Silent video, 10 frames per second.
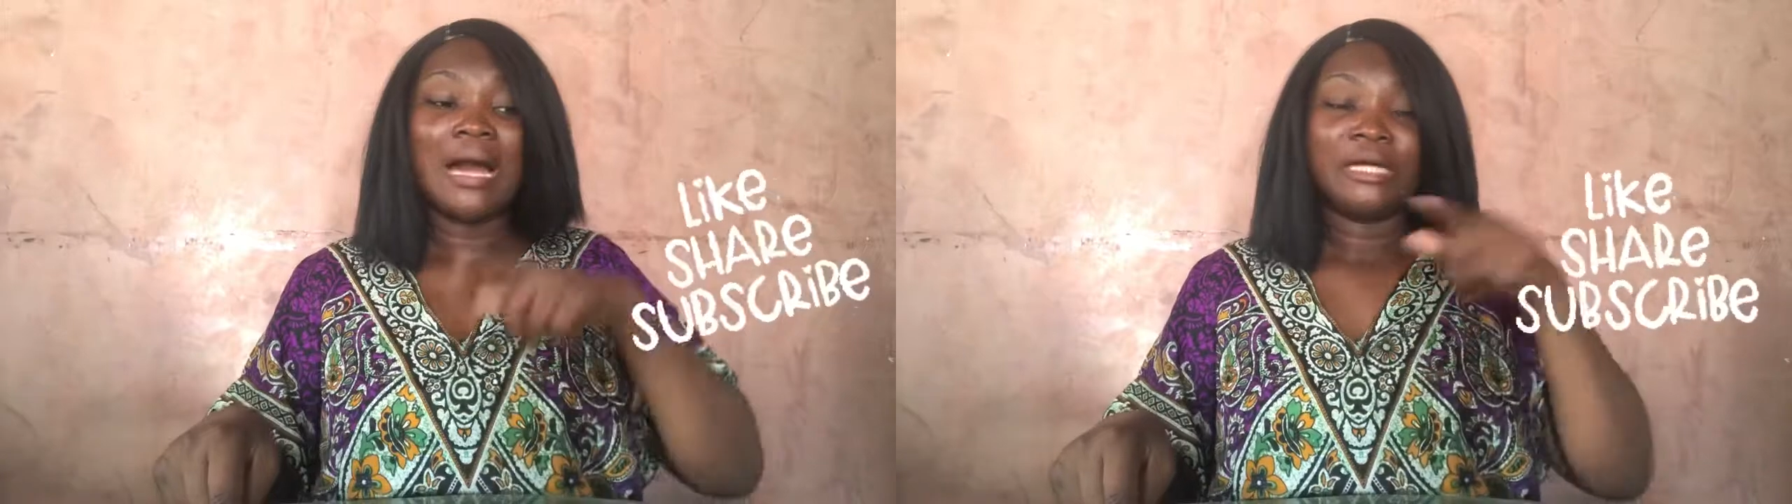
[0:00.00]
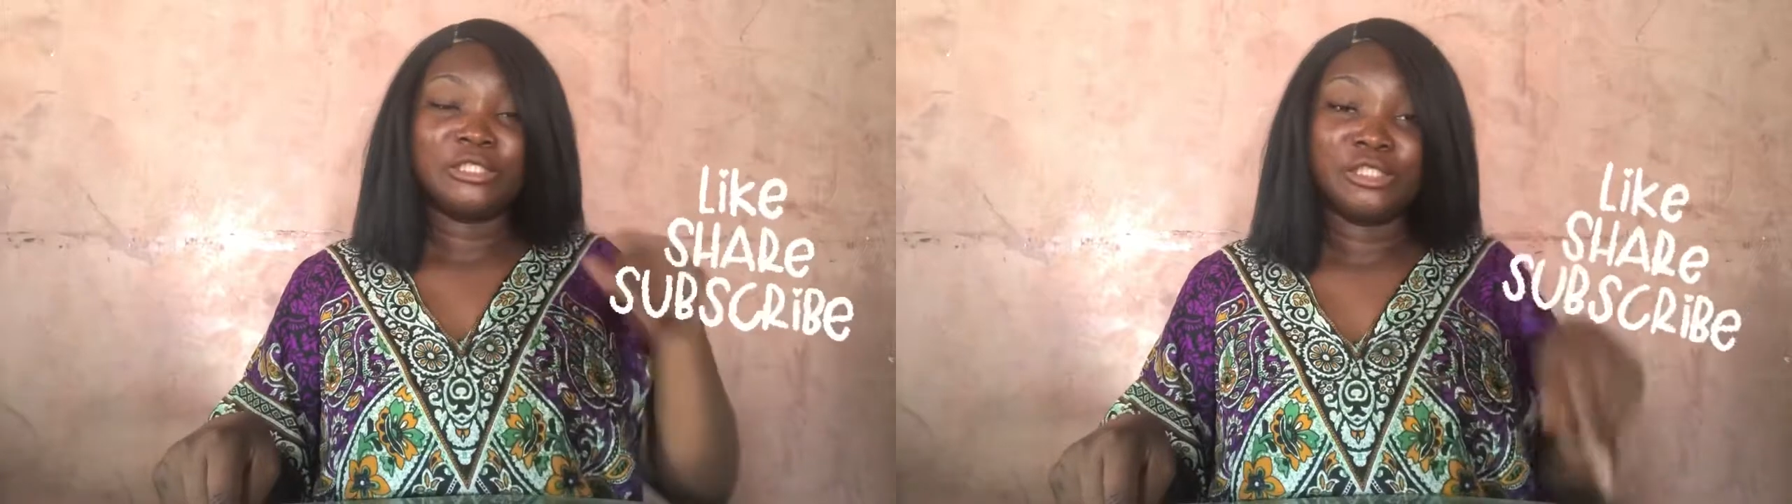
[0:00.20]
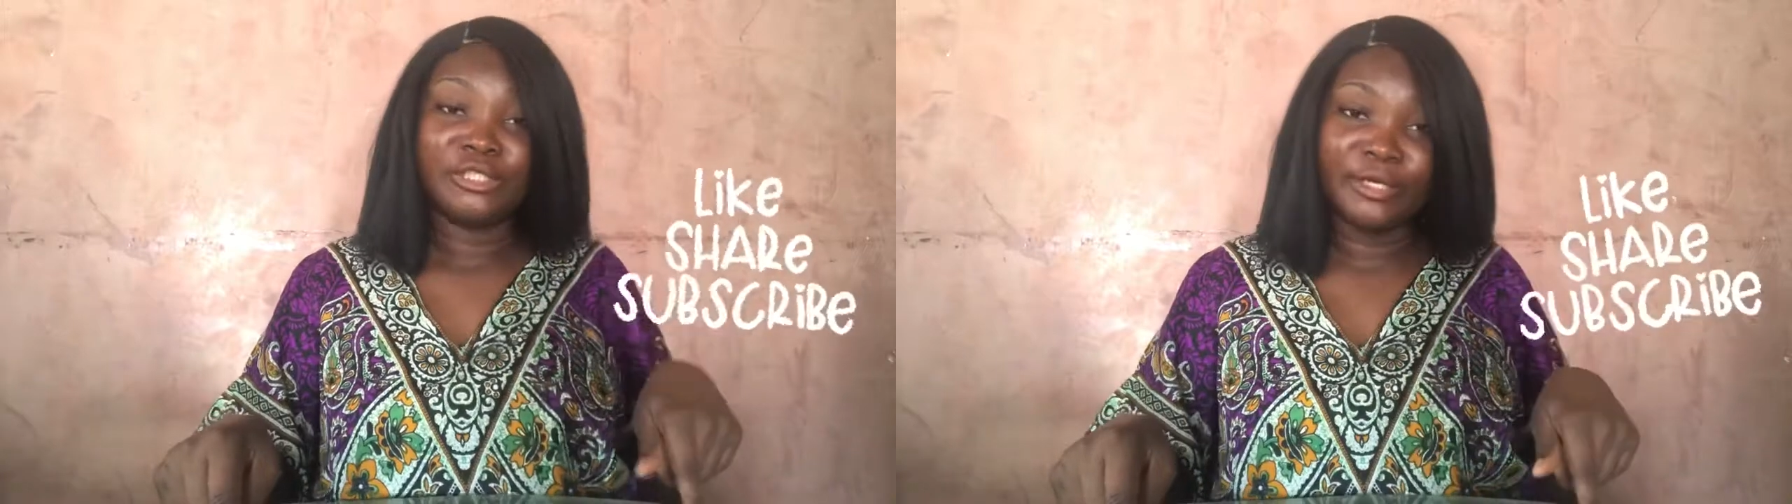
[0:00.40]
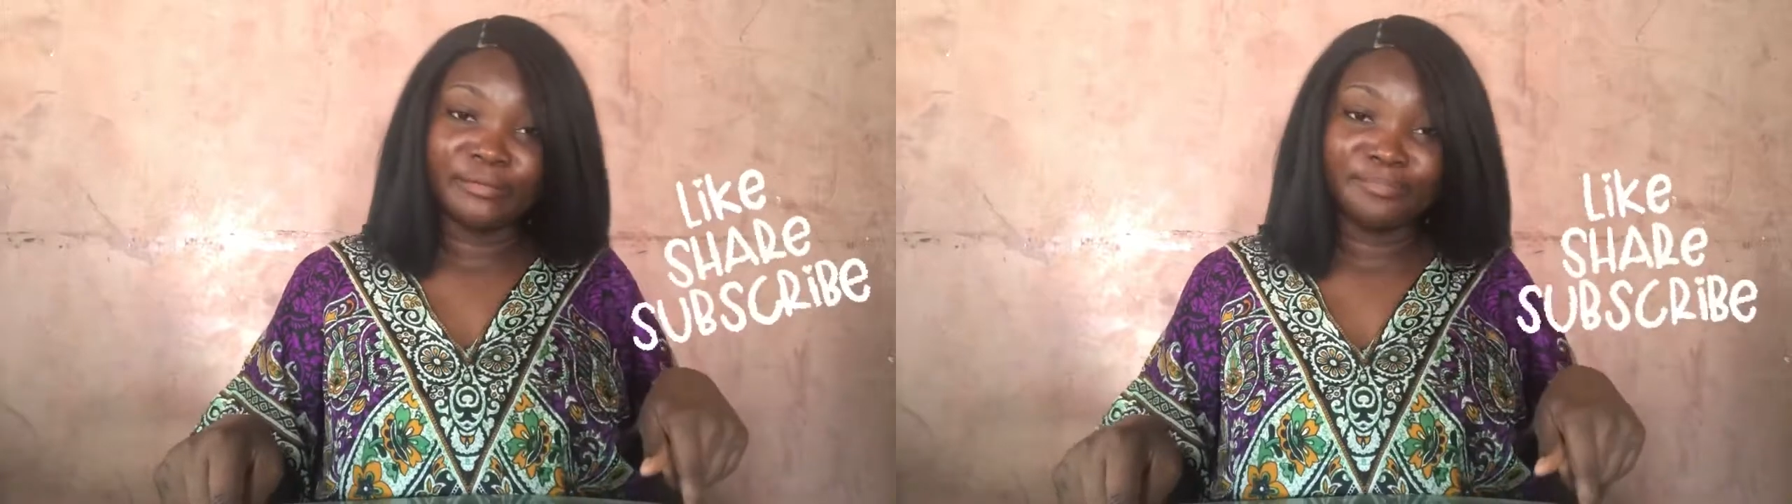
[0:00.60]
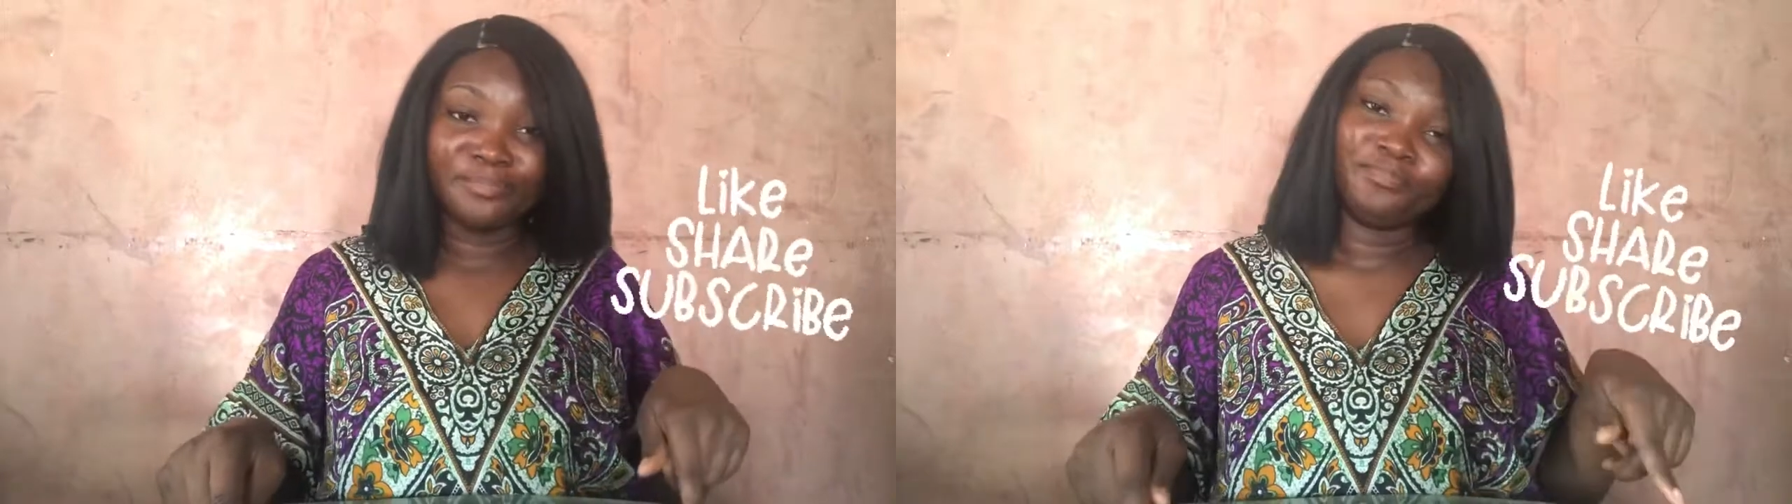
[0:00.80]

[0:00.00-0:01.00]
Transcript: and share.